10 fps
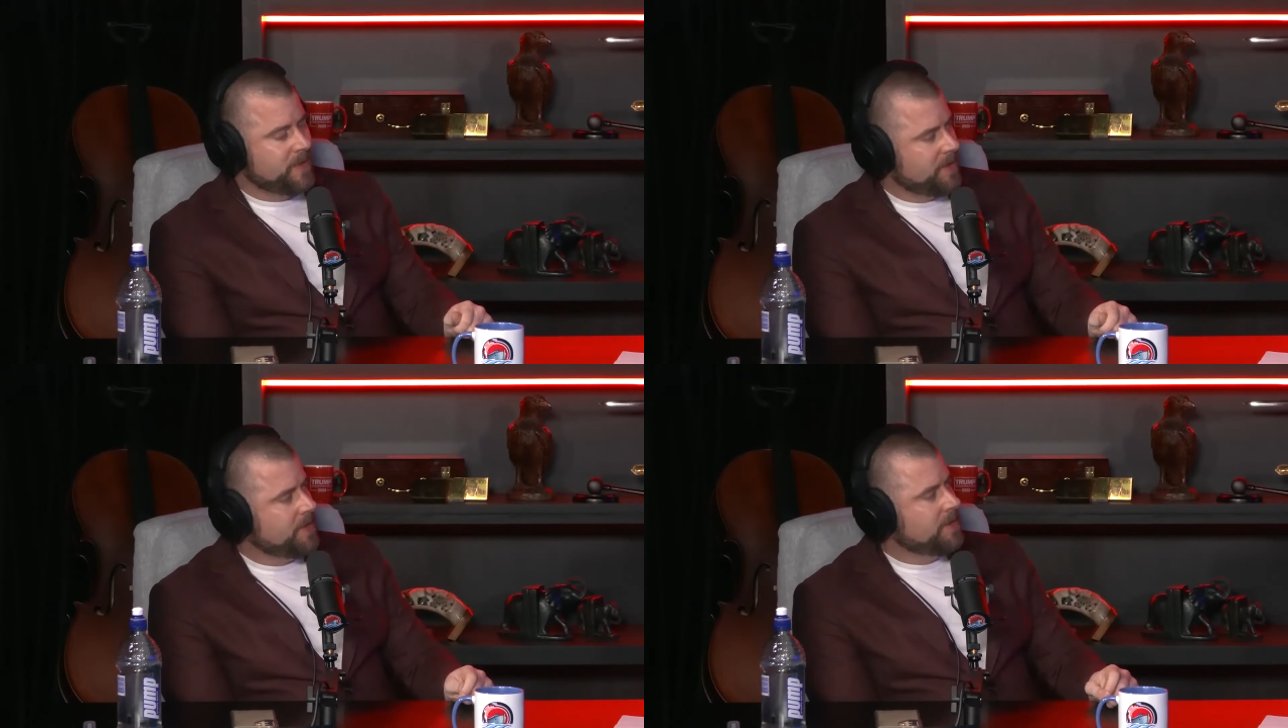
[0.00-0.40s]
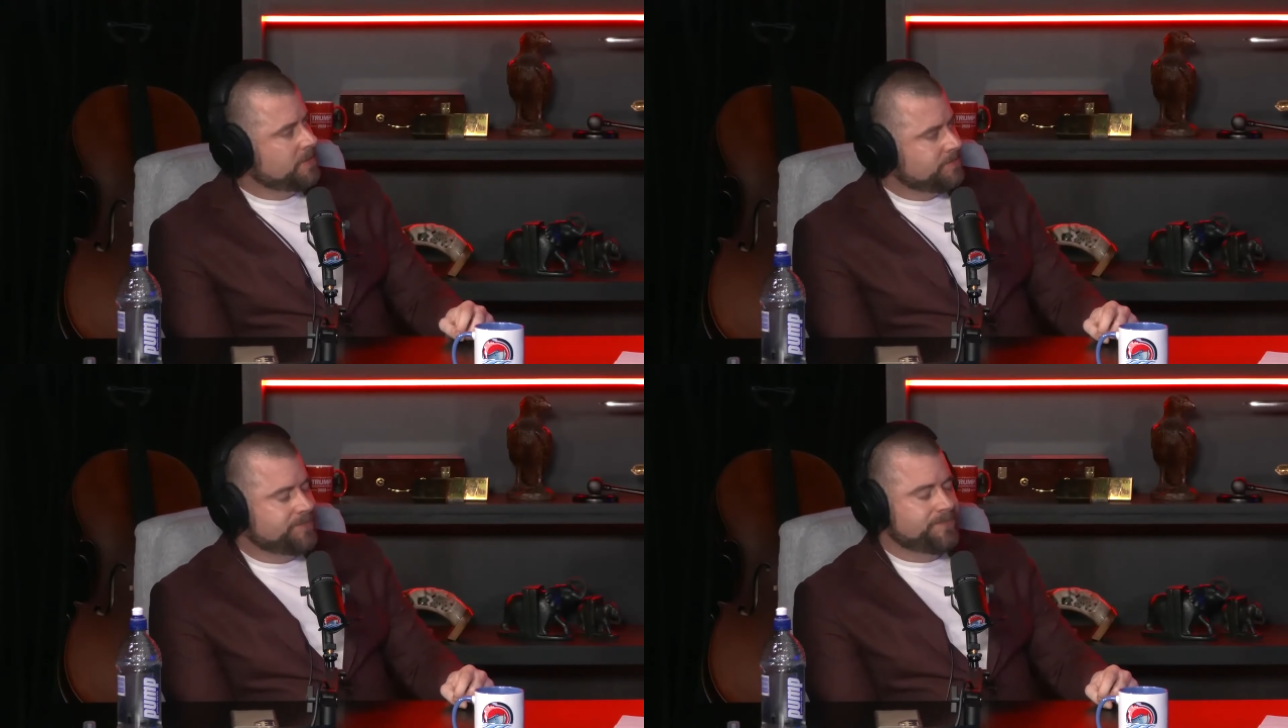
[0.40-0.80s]
makes a lot of
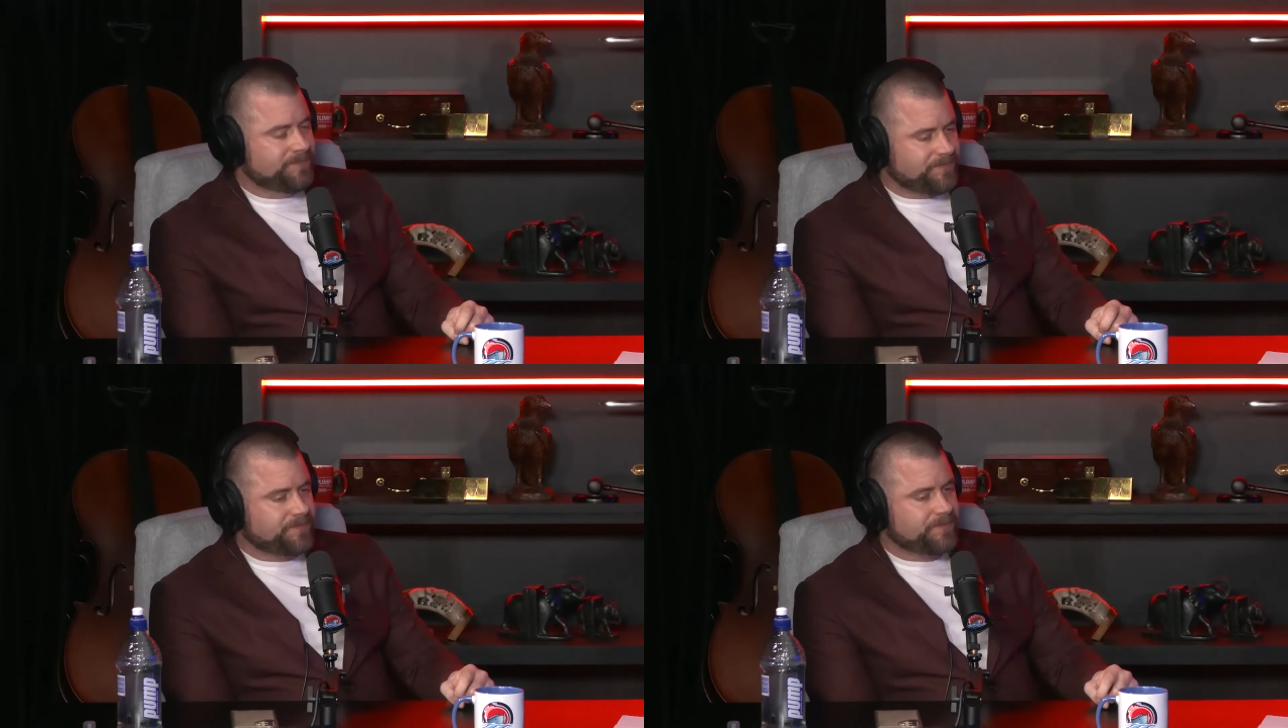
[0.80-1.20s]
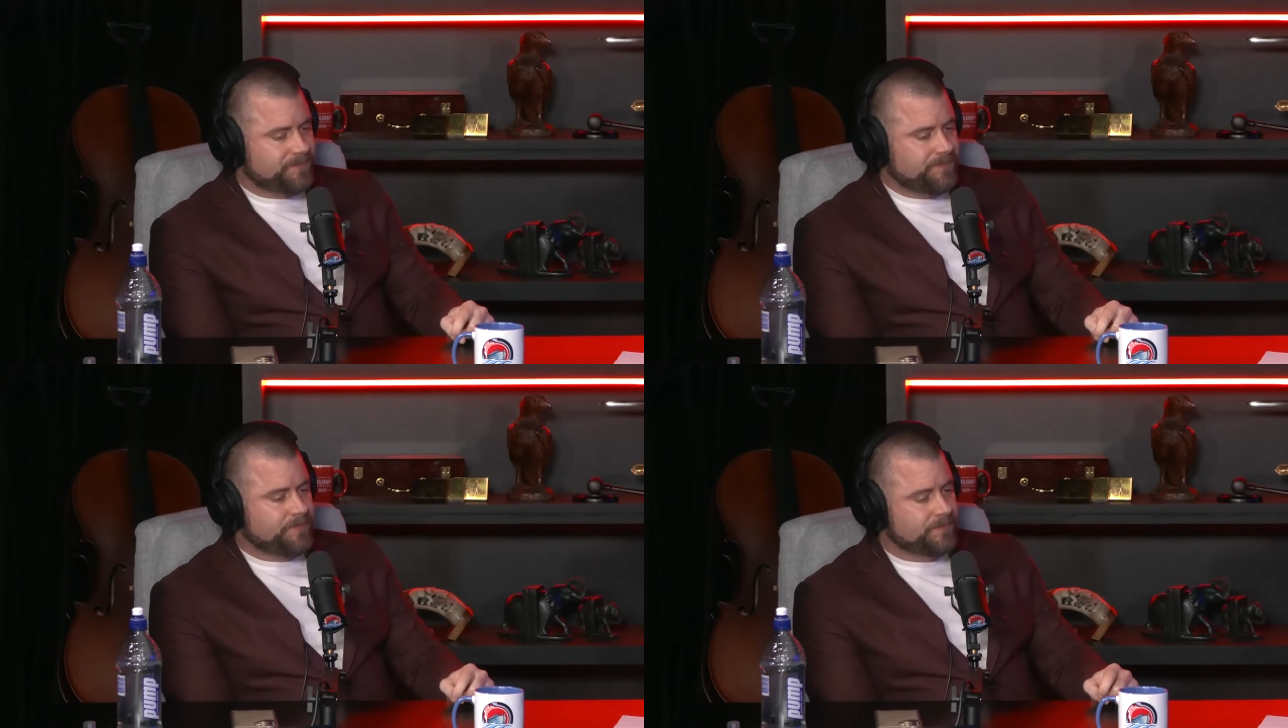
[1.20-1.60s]
sense when you hear the
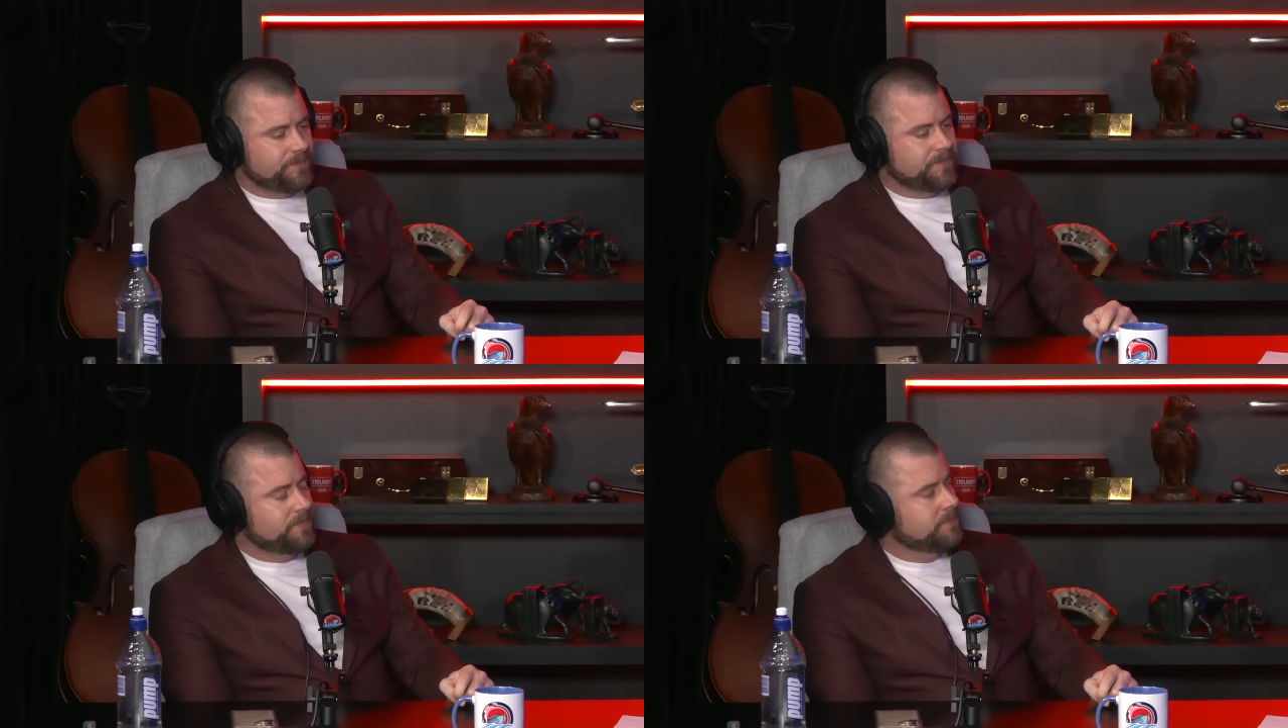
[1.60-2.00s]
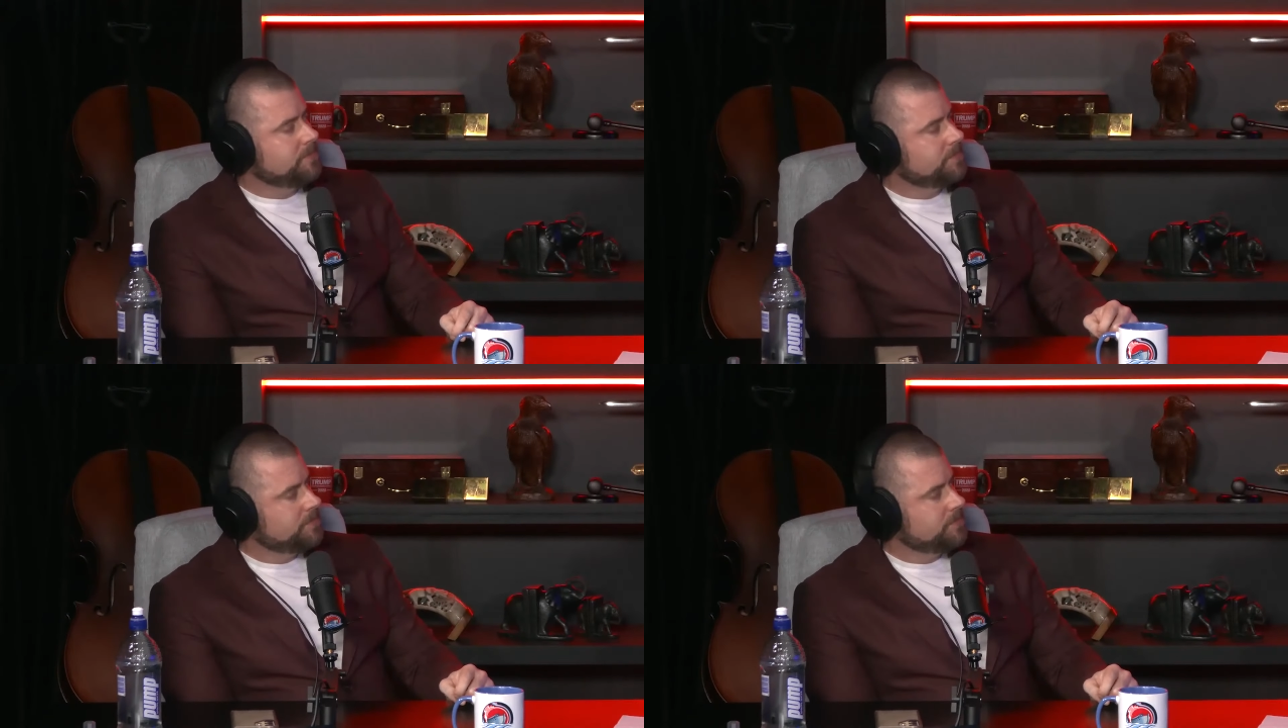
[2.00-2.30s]
stories about the Anzac